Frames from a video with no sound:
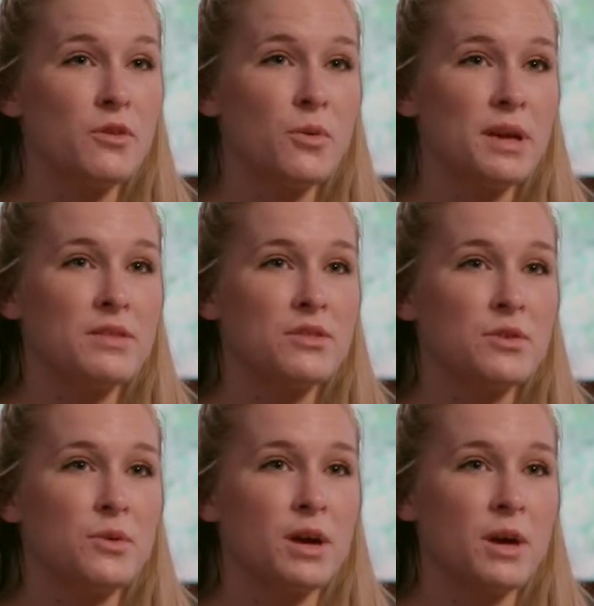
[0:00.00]
going to
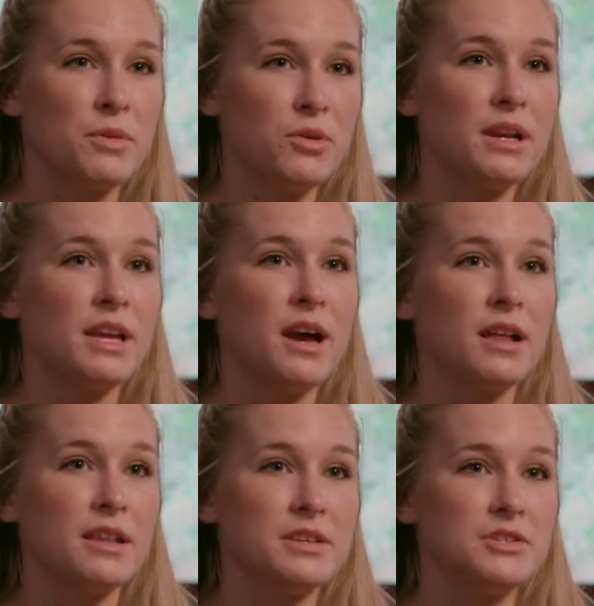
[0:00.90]
a community
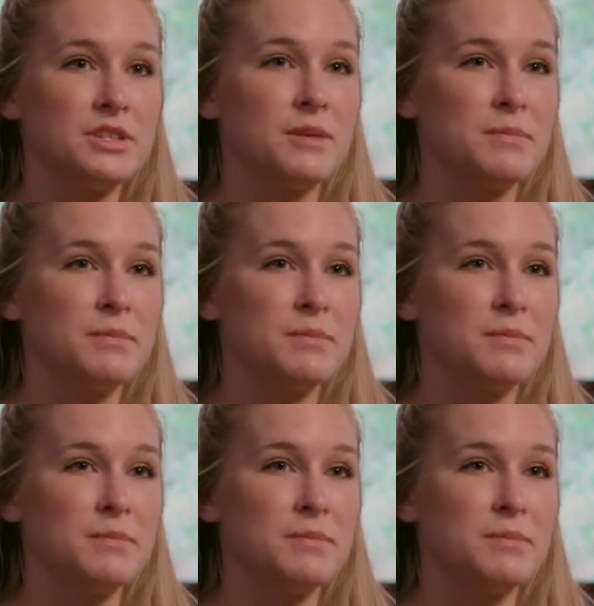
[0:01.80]
college in